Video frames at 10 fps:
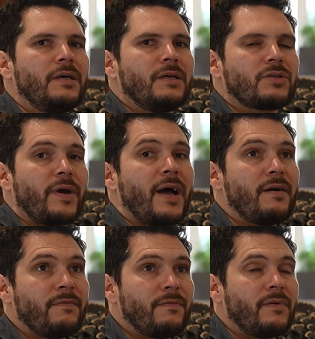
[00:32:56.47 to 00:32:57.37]
we
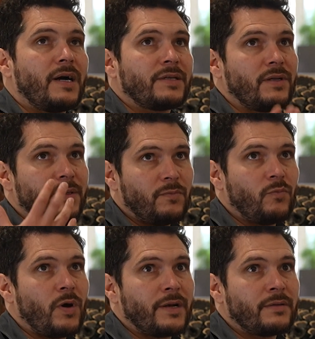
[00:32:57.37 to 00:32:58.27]
have actually
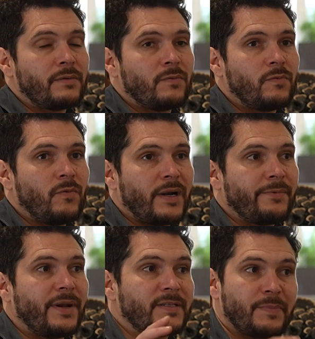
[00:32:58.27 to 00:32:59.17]
one
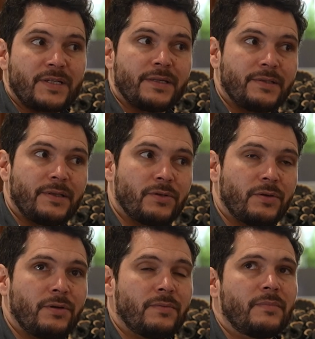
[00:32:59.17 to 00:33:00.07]
Unreal specialist in the
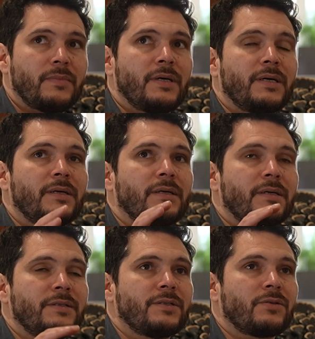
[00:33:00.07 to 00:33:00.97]
studio.
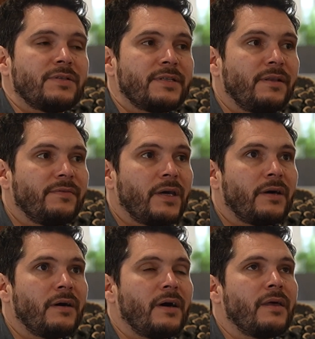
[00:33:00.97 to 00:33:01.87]
She's called
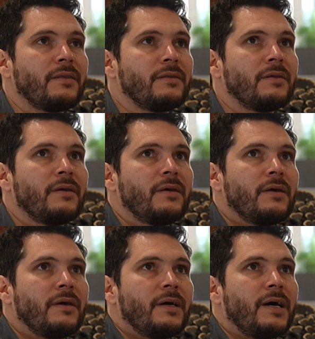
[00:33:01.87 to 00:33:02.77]
Sylvia, and
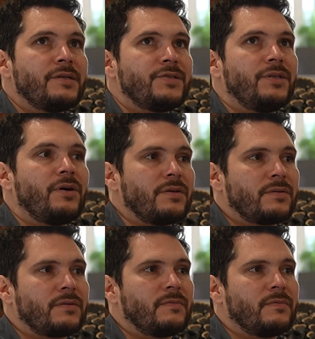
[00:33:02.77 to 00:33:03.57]
she does